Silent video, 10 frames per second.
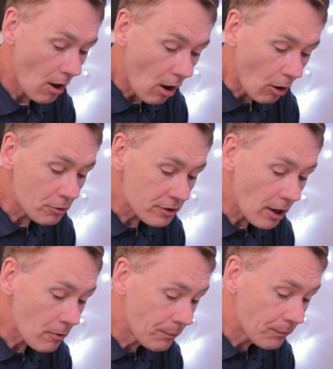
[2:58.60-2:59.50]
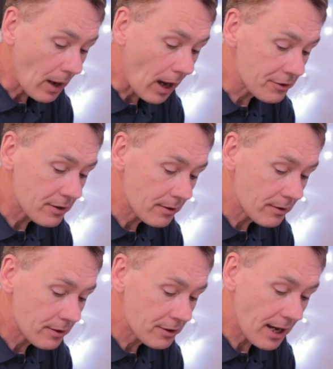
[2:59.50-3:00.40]
Also, I'll
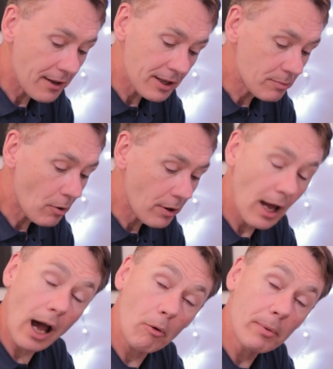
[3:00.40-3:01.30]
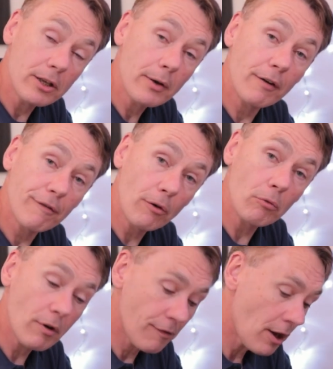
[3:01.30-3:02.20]
say at this point I will be doing a full
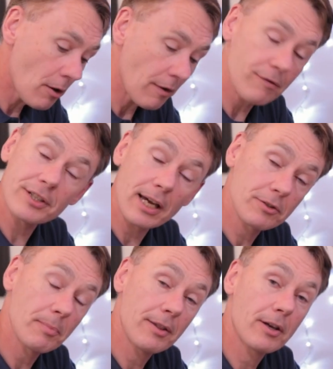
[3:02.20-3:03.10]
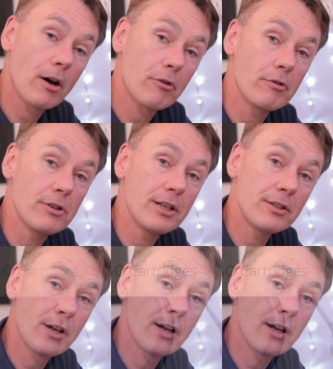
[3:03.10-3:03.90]
review of the Soundsmith cartridges